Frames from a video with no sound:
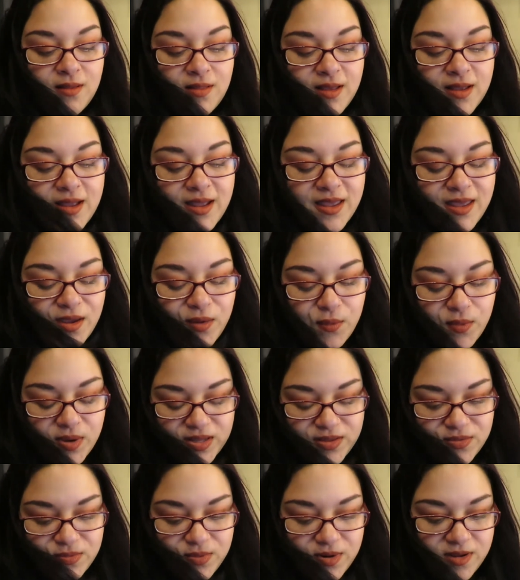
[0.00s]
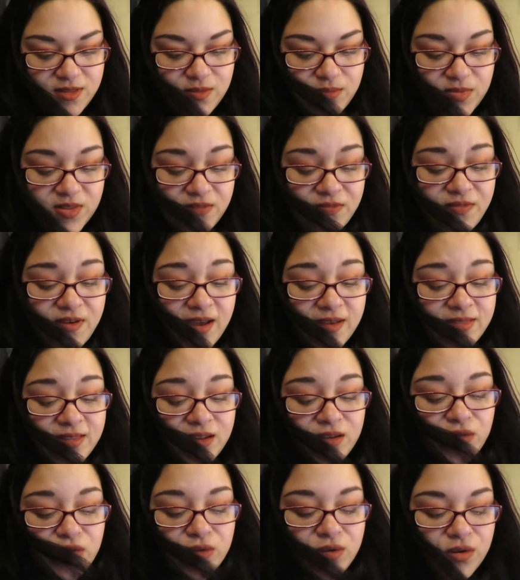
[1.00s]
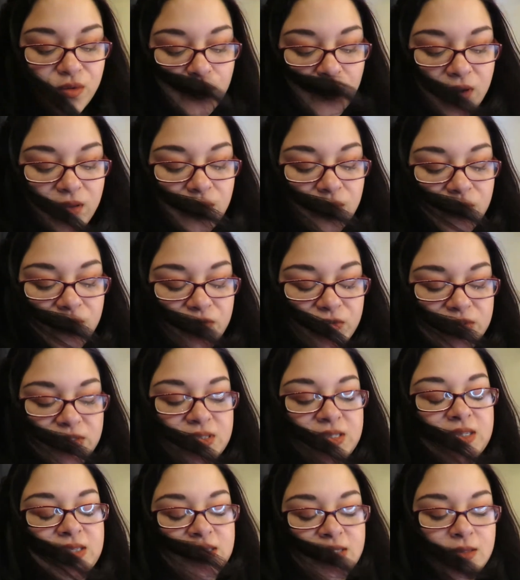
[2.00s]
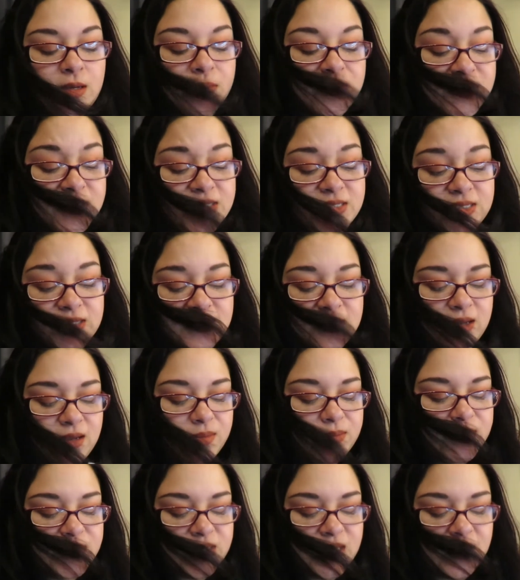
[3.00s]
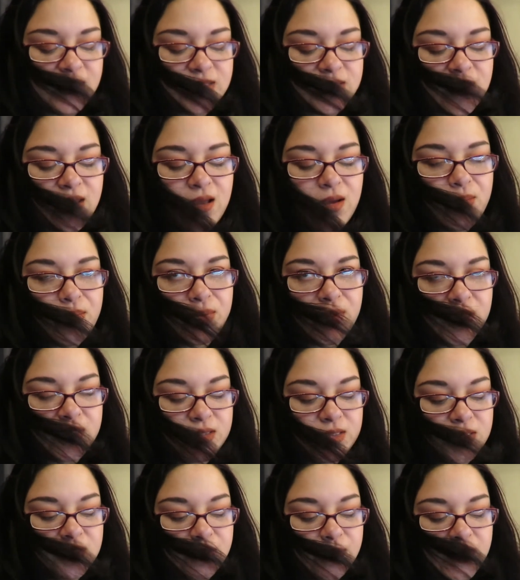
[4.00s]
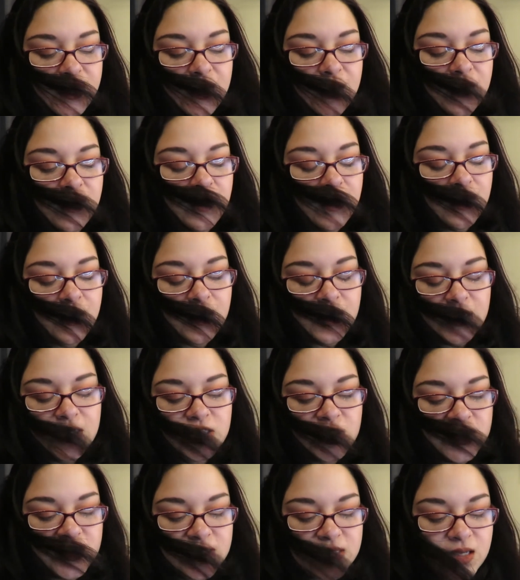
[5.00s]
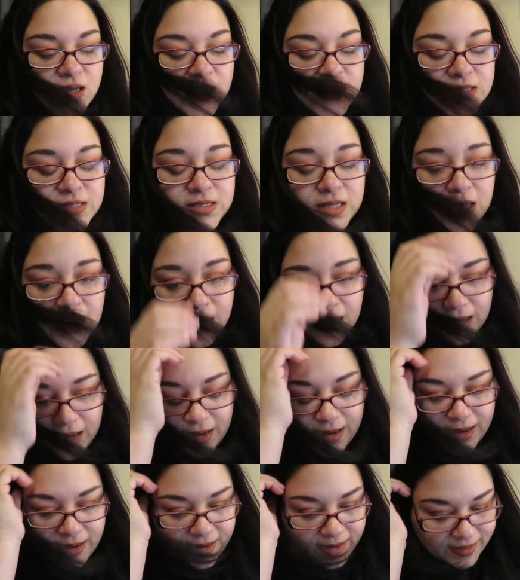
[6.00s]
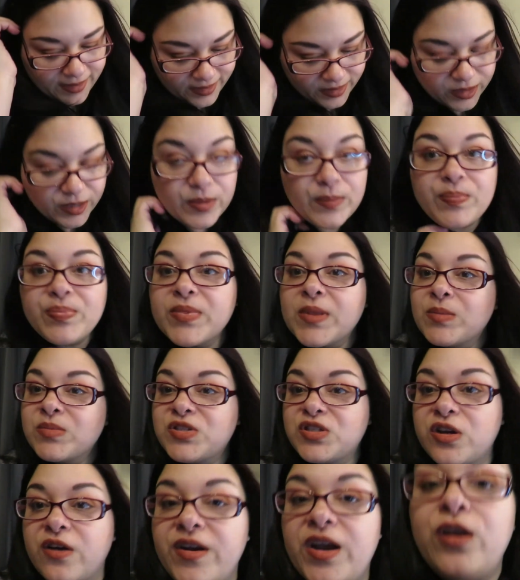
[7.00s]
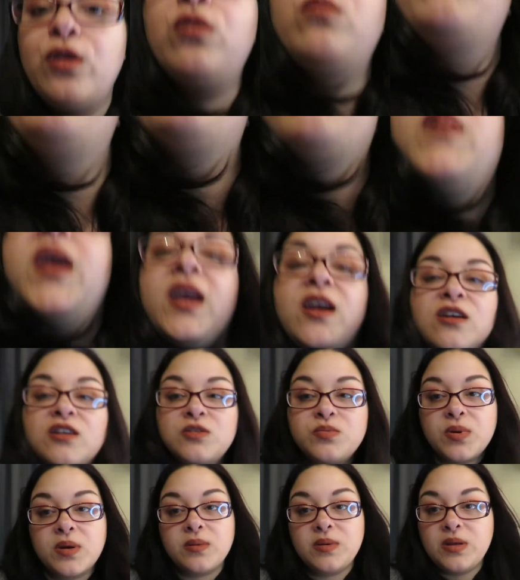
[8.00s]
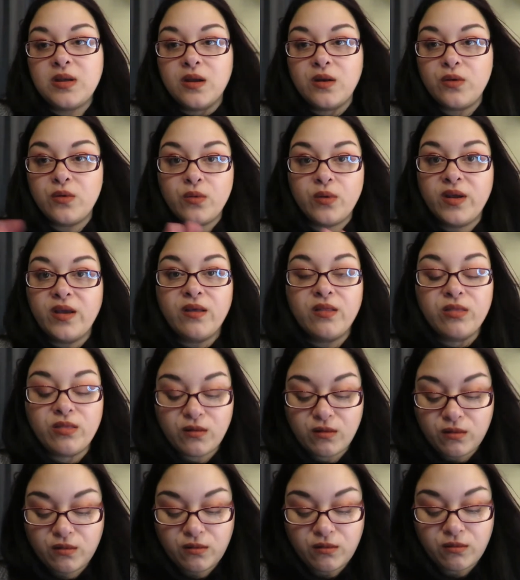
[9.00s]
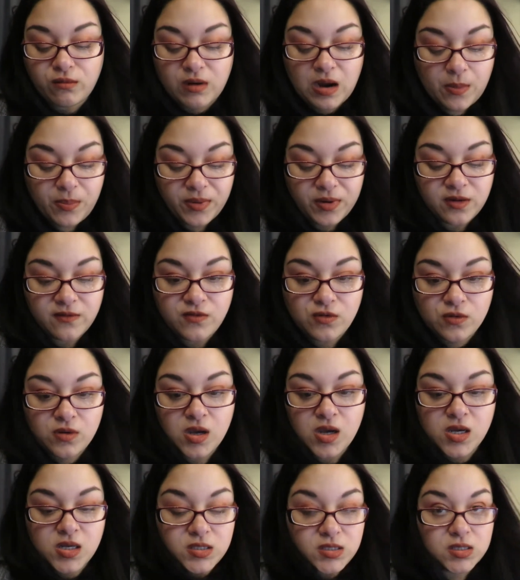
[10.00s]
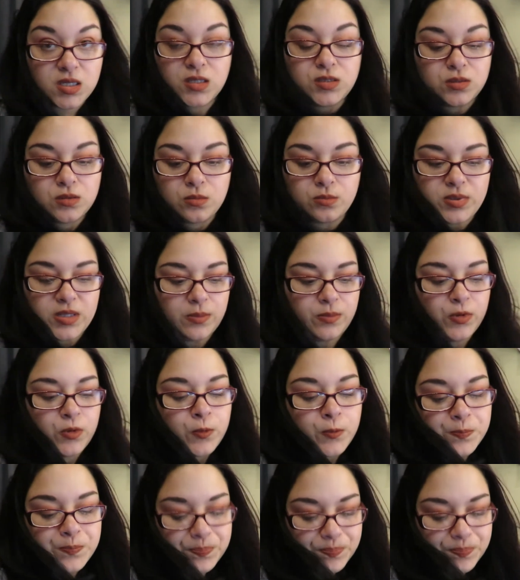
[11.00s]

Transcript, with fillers: Like I can't wait to wear them. The fact that you can wear them for six up to six times, that's like a plus to me. Just because I, um, I'm sorry, I know my hair is probably annoying the crap out of you guys. I don't blame you.